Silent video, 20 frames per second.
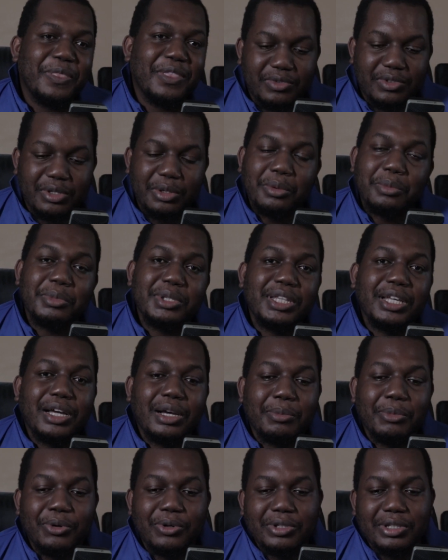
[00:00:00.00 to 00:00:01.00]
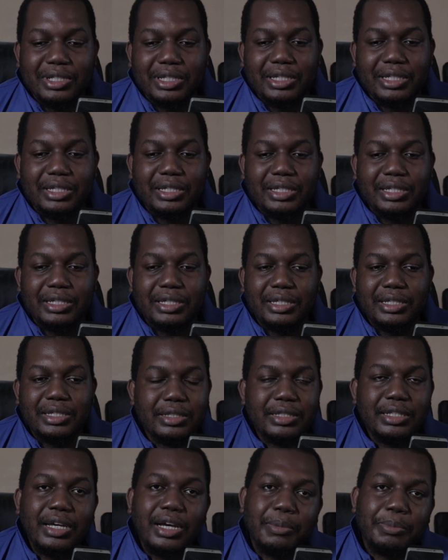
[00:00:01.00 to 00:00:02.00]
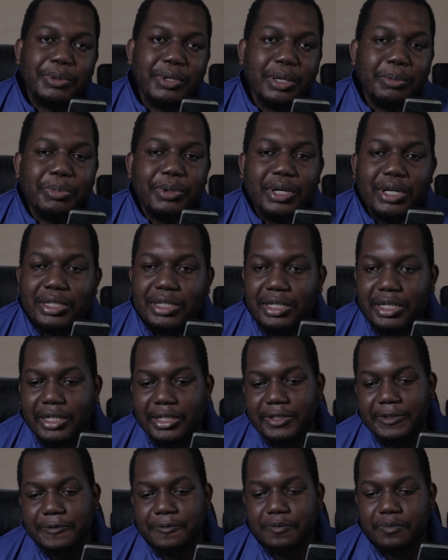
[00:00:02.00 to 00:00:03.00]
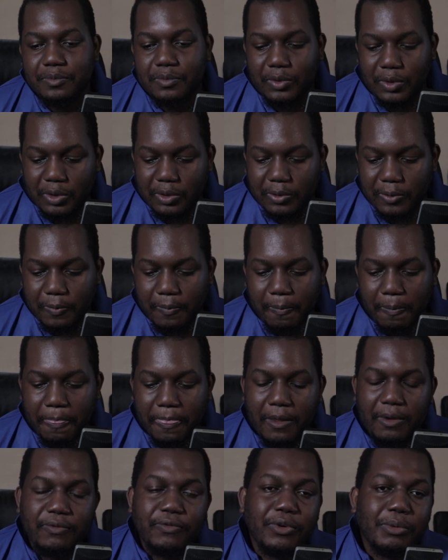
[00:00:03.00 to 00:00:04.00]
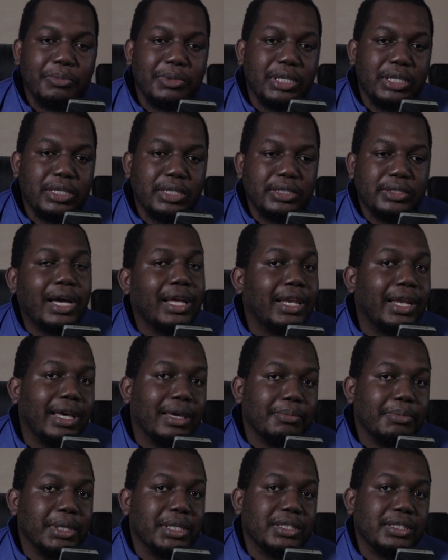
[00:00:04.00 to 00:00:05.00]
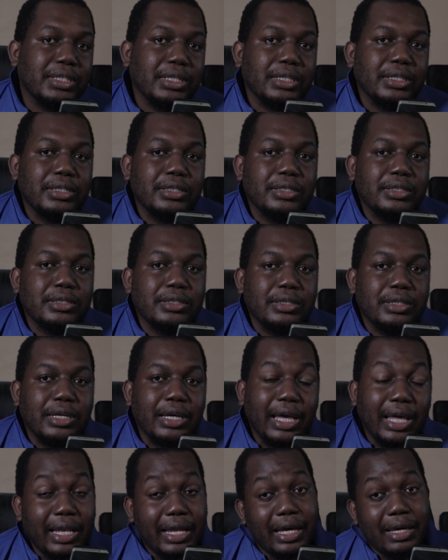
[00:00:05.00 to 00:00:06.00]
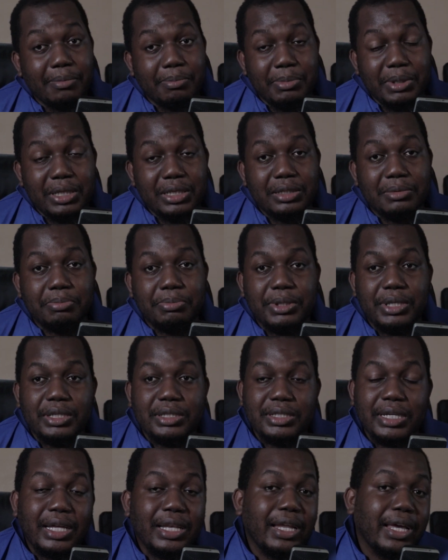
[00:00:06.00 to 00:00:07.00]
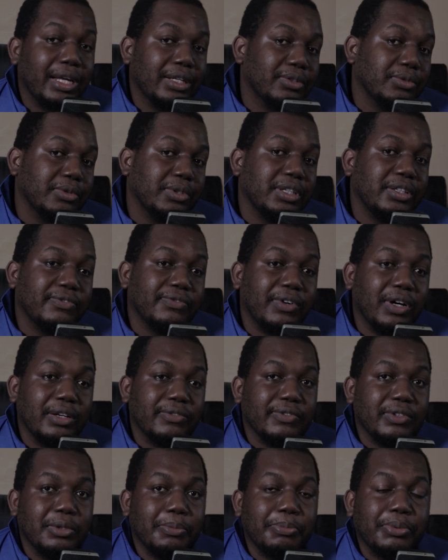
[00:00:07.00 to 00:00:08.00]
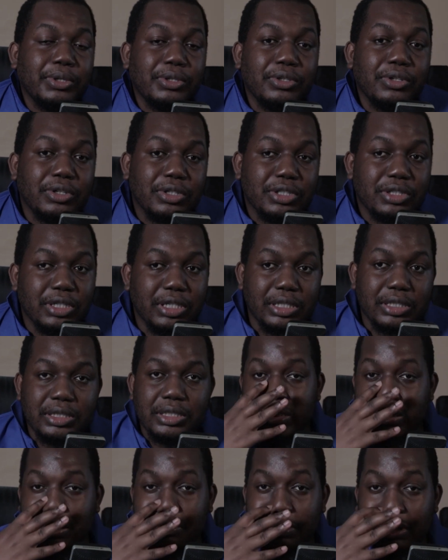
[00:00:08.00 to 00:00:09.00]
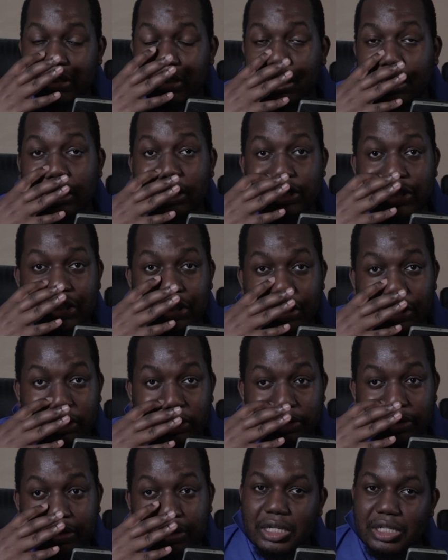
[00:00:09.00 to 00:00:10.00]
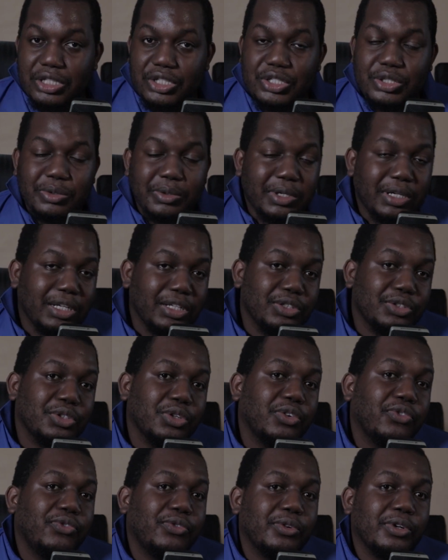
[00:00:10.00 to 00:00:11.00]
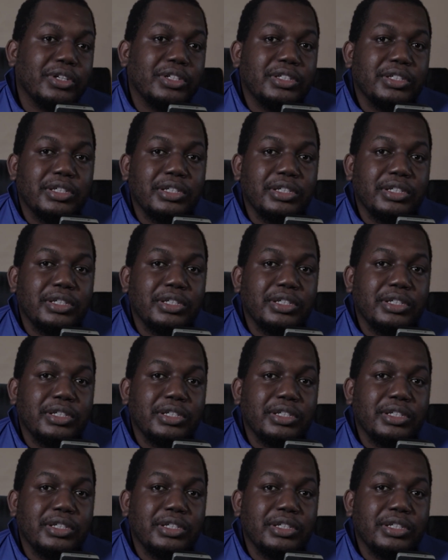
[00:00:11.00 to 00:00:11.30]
So me talk about the happier part. Now, for me, I like mixing. I like building beats. I like to involve in the production as a mixing engineer and so on and so forth.